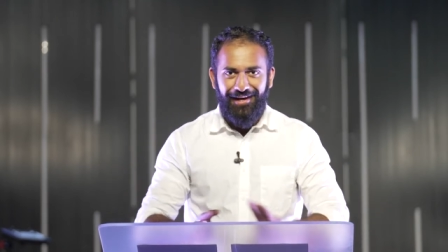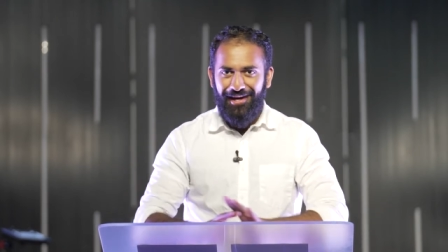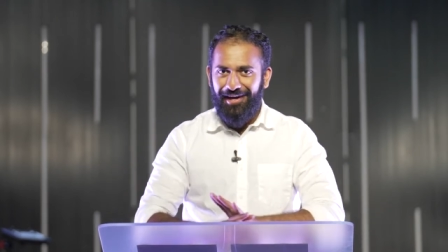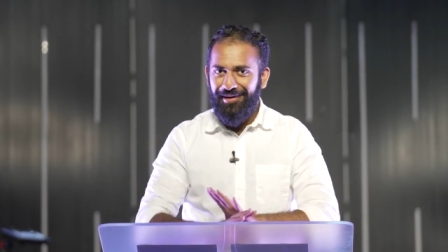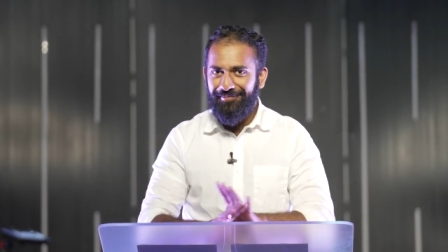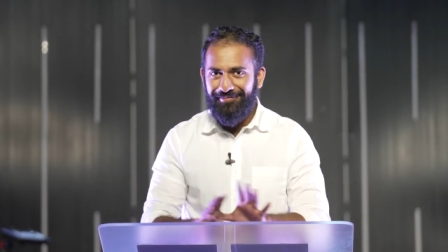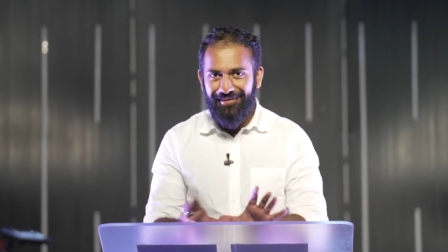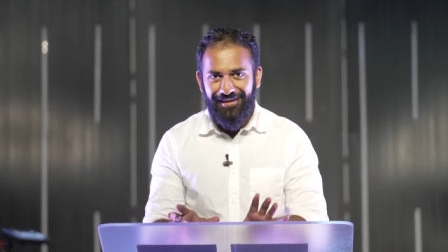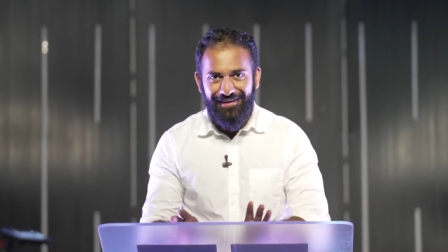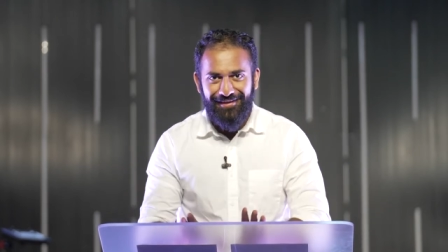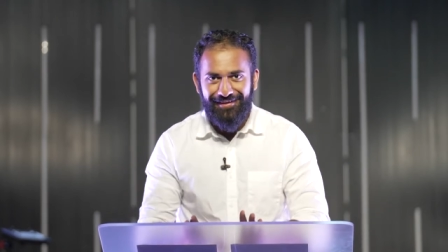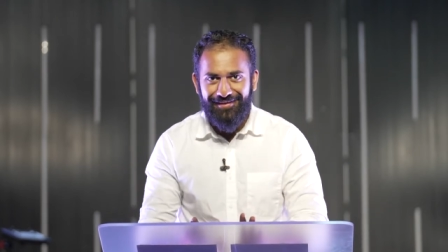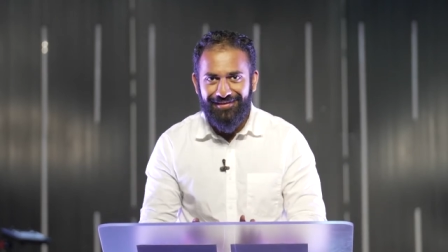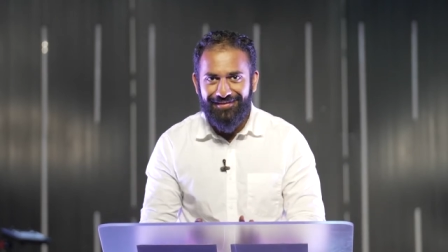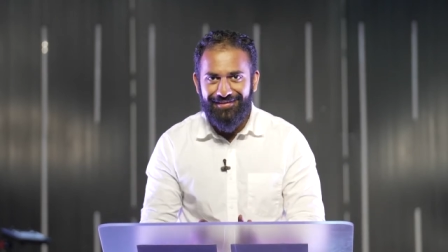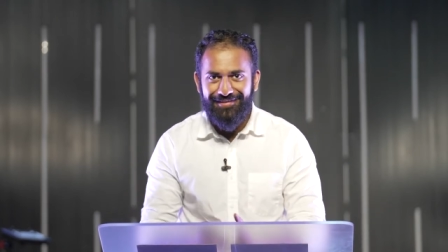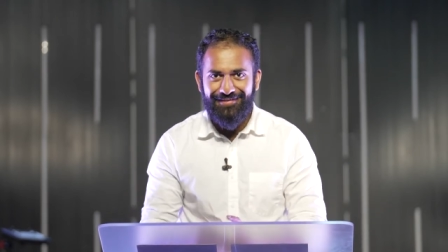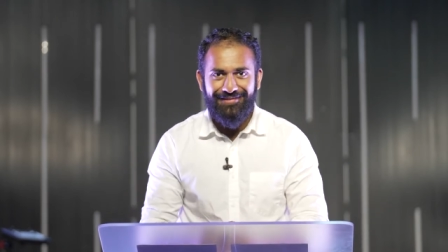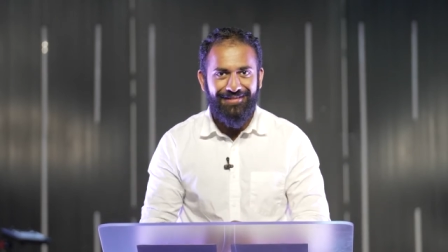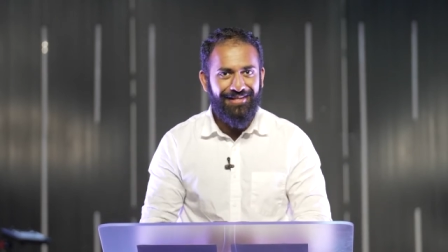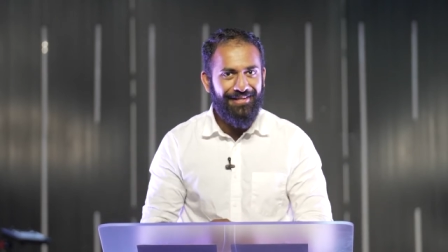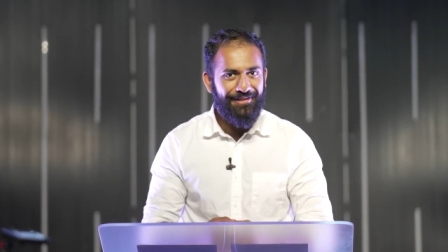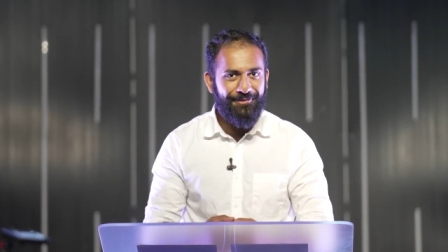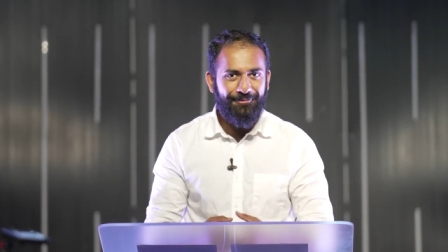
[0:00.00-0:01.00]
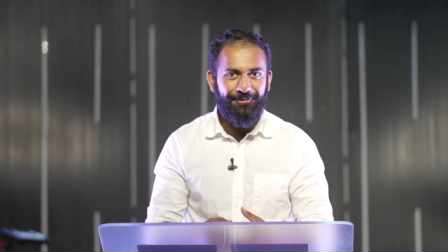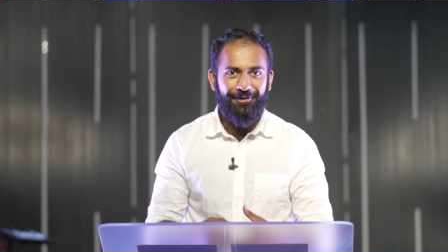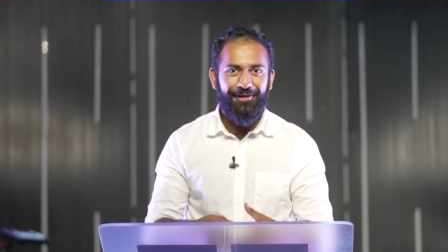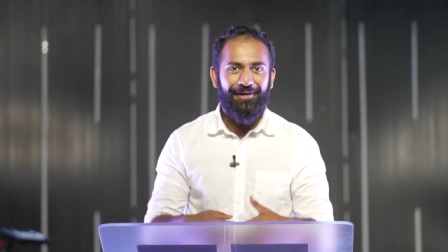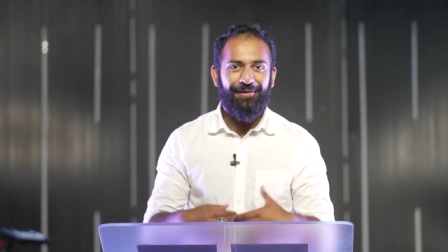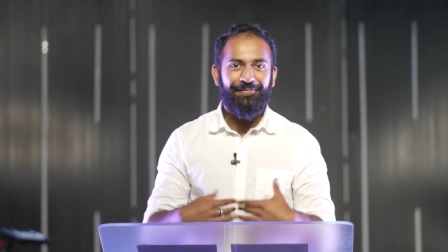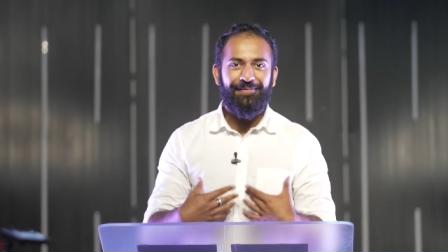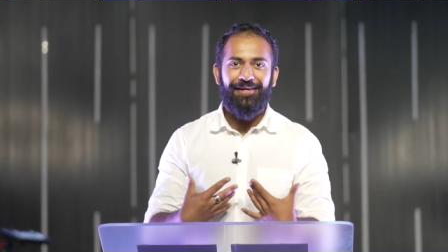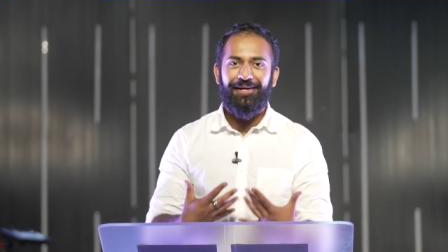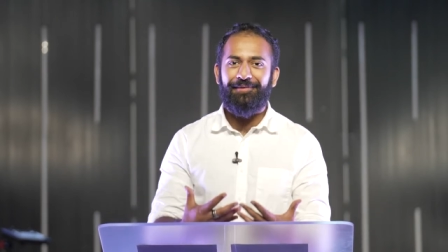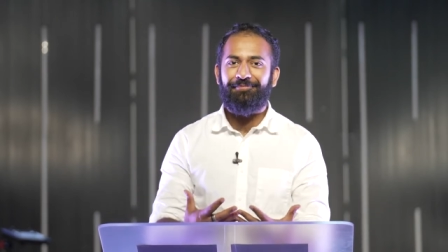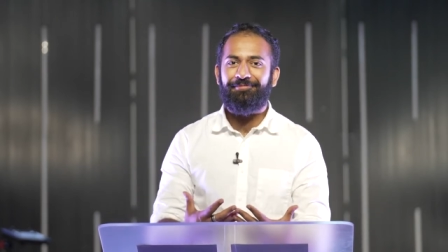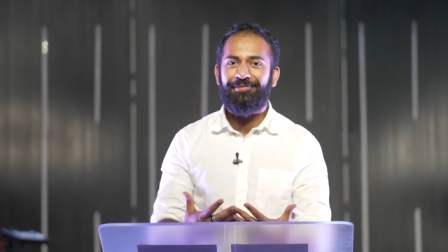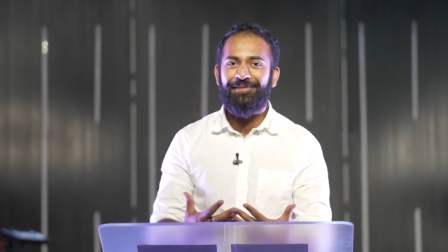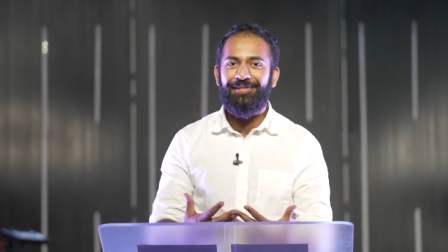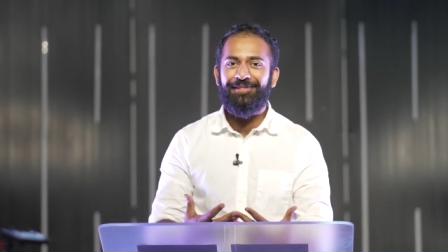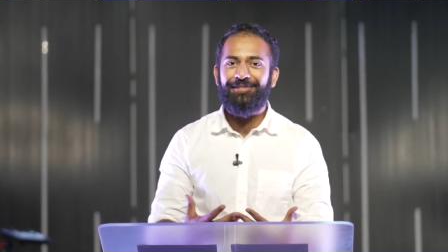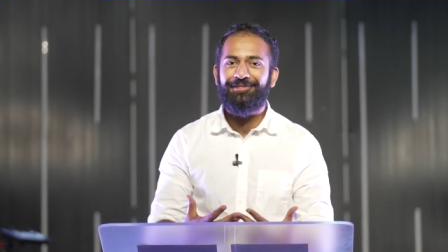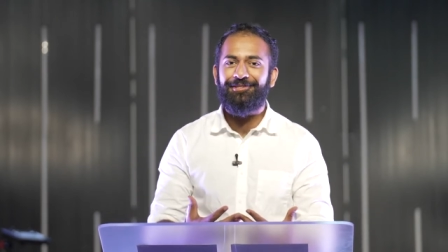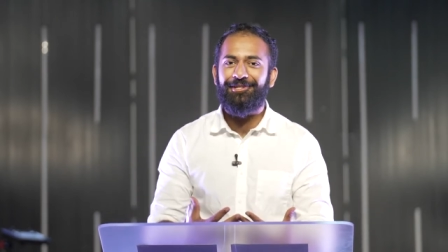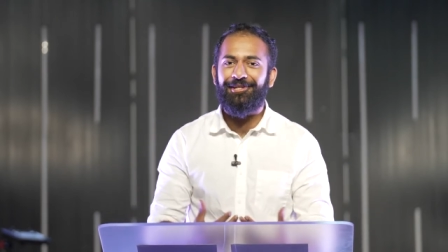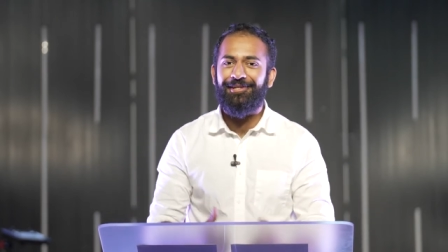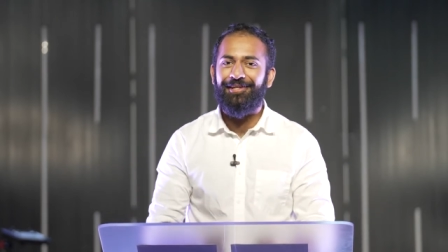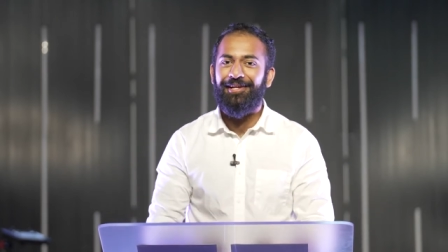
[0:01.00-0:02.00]
I'm not in the sanctuary, I'm not
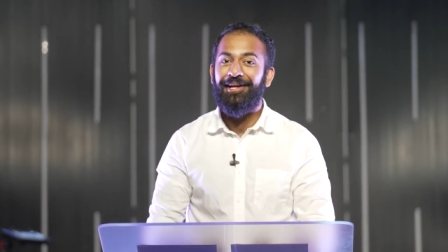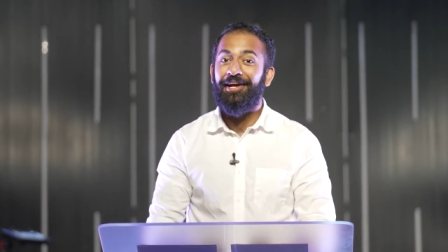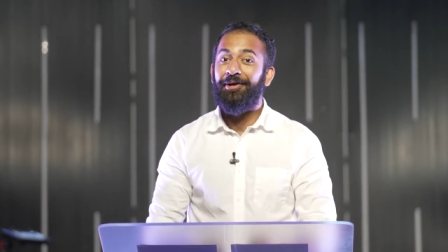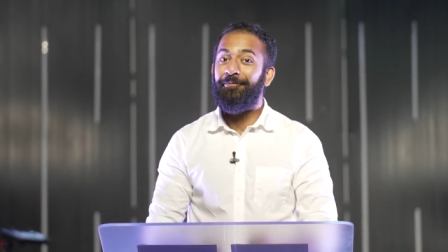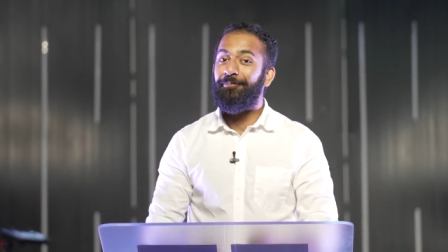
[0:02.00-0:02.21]
preaching,